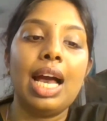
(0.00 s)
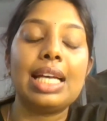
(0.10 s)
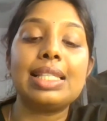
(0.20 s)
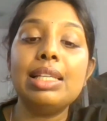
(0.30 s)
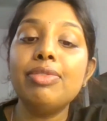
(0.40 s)

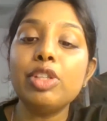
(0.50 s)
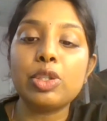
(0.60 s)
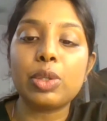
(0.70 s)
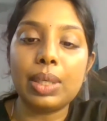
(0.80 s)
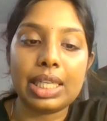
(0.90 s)
As
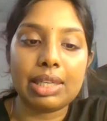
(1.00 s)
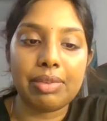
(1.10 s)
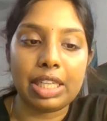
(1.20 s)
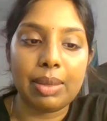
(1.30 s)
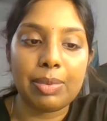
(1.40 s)
infants grow and
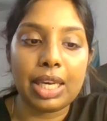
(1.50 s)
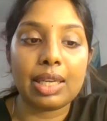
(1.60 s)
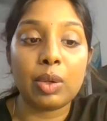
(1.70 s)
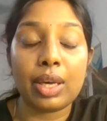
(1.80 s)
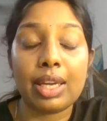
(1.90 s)
develop,
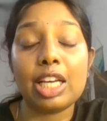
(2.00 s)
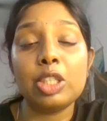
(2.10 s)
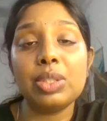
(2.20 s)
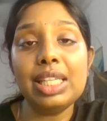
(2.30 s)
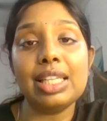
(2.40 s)

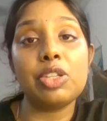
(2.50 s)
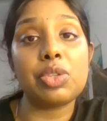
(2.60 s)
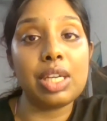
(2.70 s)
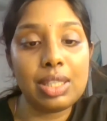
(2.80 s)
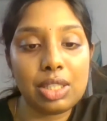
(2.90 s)
gradually they
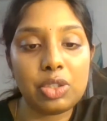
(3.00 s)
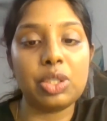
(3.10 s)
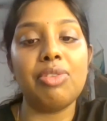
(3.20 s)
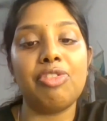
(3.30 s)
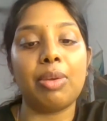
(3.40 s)

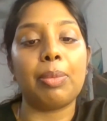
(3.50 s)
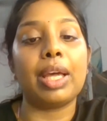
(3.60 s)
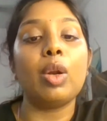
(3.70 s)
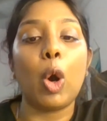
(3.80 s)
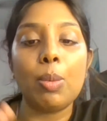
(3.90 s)
transition from
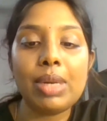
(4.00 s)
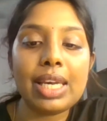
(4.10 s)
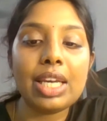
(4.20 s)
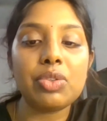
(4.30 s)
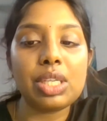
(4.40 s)
an
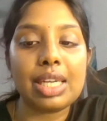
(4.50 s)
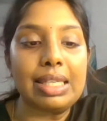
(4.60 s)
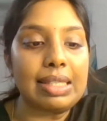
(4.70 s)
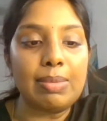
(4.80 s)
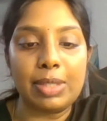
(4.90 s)
obligatory
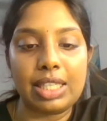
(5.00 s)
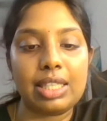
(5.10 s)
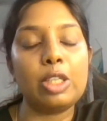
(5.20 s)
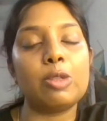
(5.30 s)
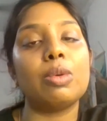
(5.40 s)
nasal
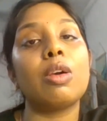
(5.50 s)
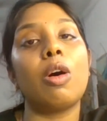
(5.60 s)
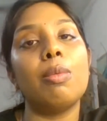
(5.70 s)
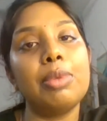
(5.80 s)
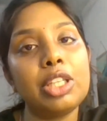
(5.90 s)
breathing to a
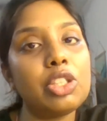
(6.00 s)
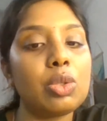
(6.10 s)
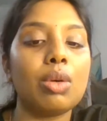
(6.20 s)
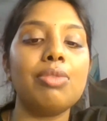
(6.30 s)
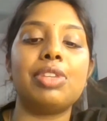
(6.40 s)

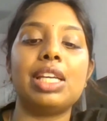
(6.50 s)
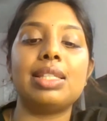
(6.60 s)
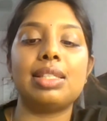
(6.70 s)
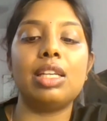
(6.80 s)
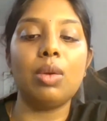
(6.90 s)
combination of
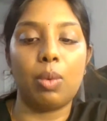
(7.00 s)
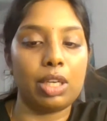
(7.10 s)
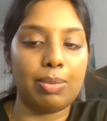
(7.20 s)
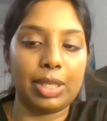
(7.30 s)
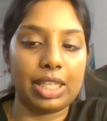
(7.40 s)
nasal and
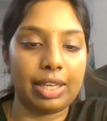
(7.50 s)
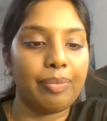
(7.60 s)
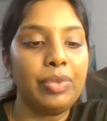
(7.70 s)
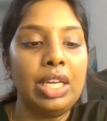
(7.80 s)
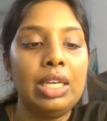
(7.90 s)
oral breathing.
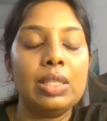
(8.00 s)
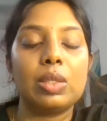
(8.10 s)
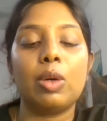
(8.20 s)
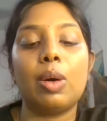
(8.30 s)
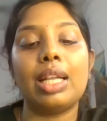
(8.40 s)

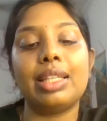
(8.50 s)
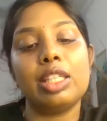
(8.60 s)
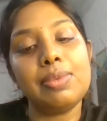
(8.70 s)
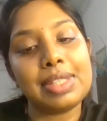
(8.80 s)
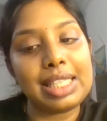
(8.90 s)
So at the
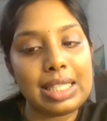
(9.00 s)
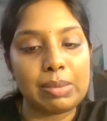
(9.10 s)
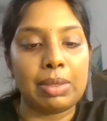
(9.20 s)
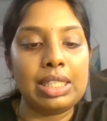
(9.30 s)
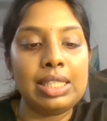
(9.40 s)
age of
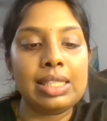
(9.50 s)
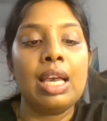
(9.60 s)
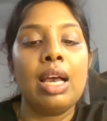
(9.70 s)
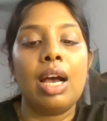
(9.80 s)
6 months,